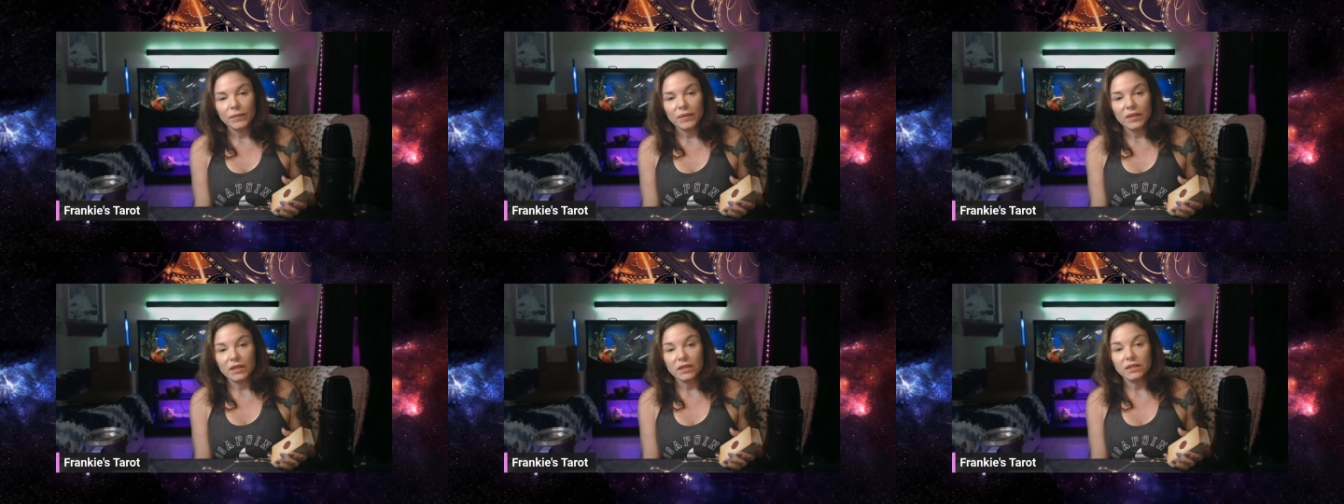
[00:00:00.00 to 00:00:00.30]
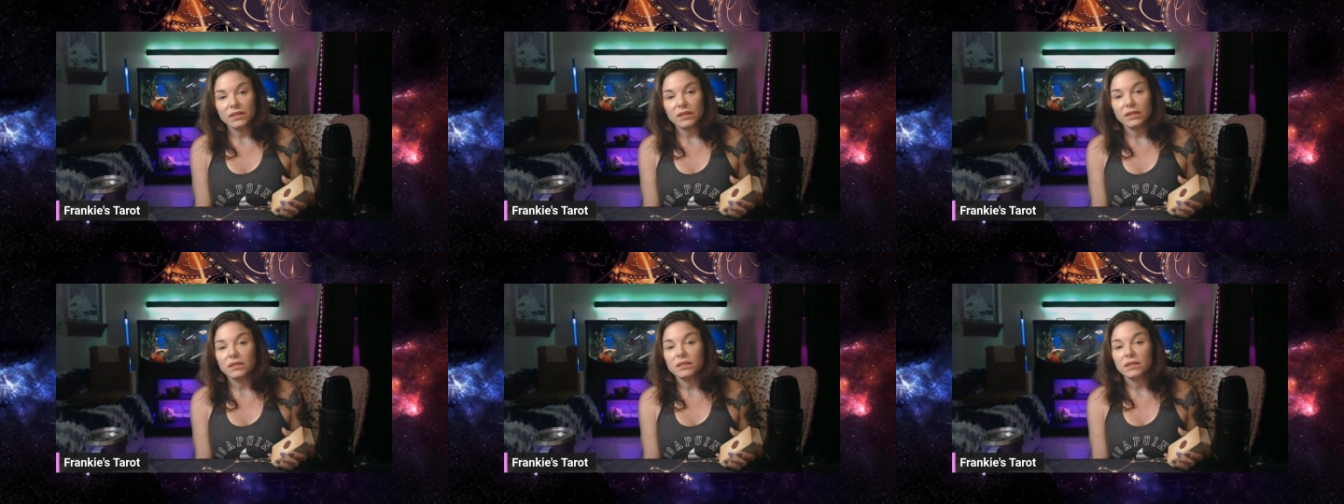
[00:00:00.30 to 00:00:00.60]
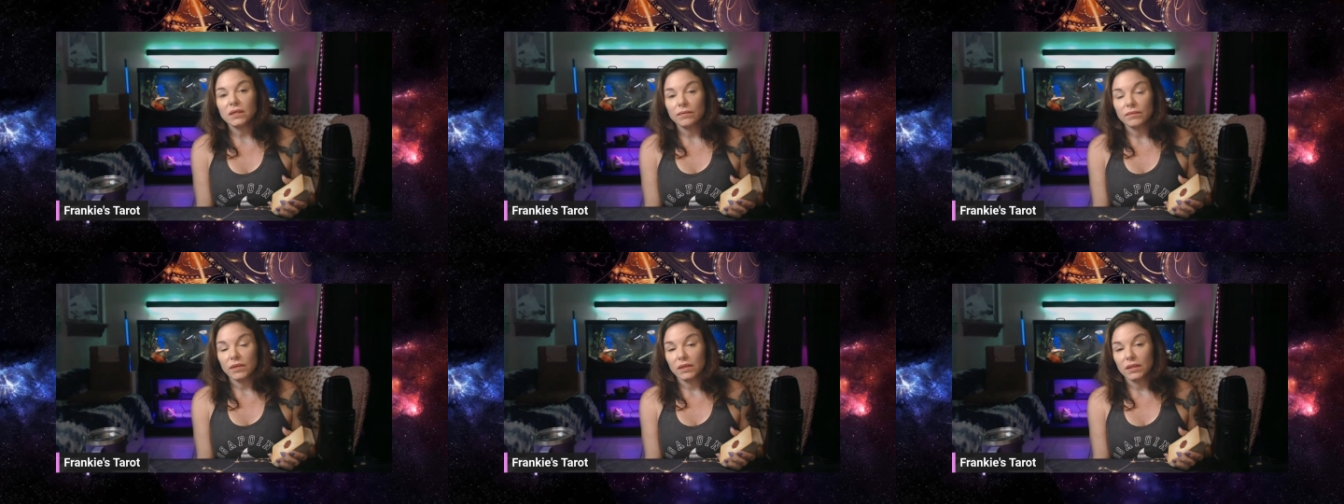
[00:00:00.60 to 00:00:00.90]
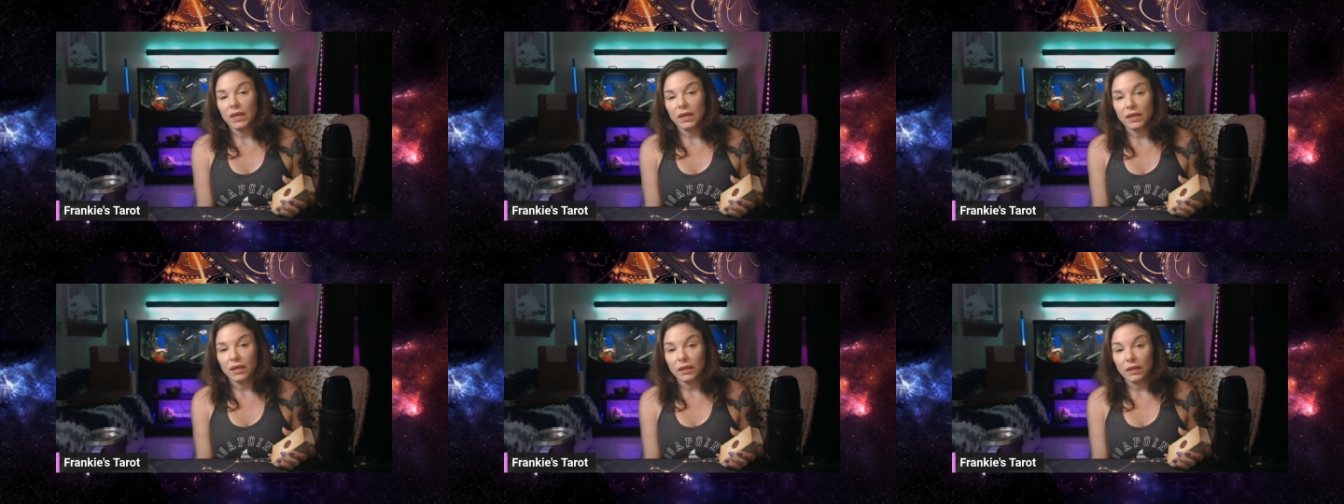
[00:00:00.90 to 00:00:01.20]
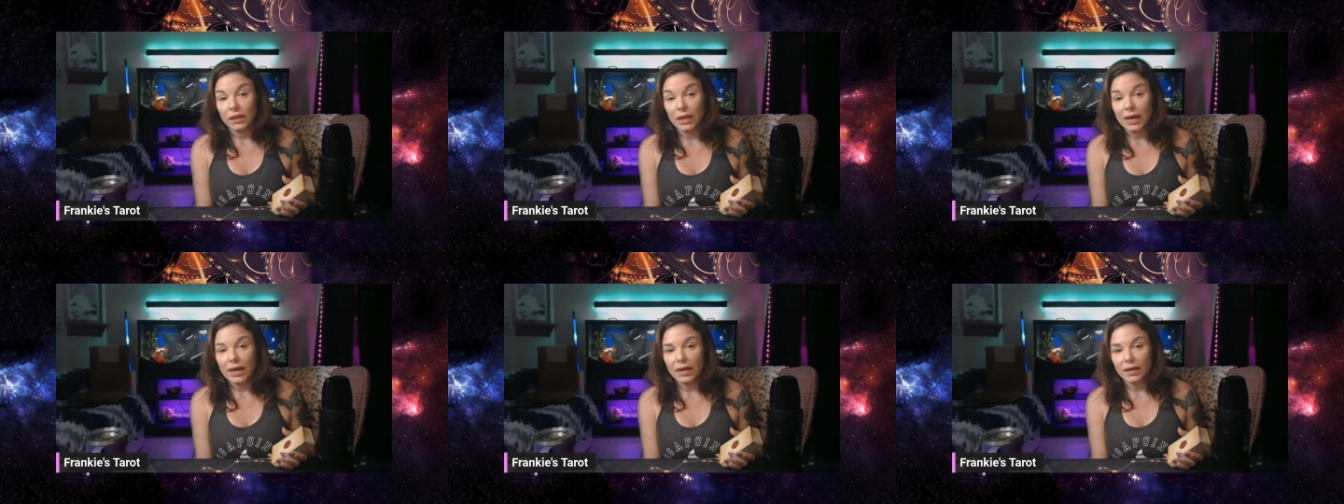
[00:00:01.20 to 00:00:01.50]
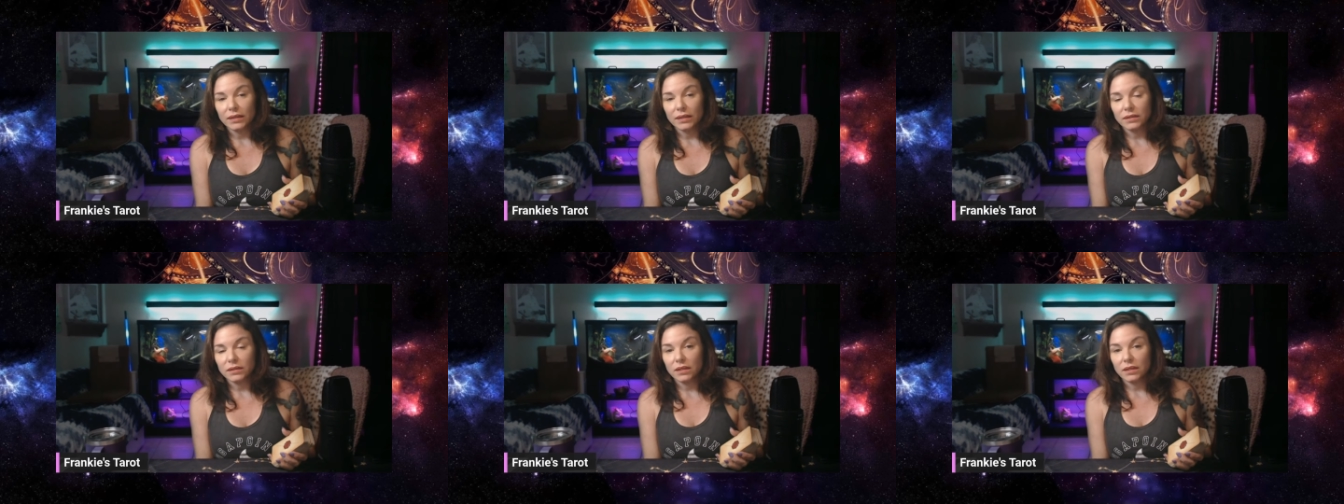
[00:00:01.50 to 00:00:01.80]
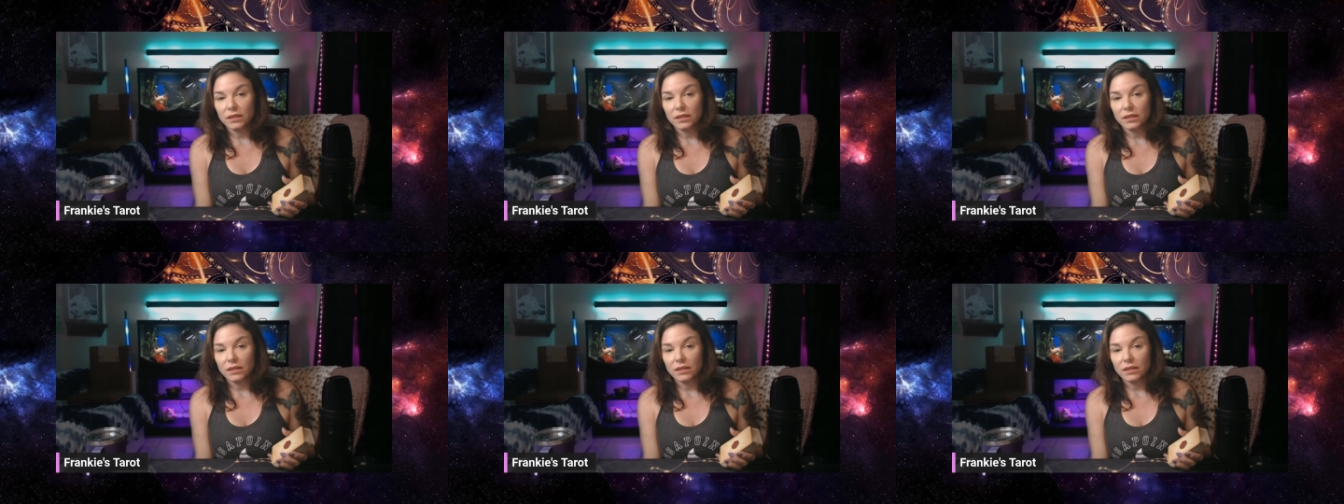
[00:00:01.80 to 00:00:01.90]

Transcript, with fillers: This is something that can last.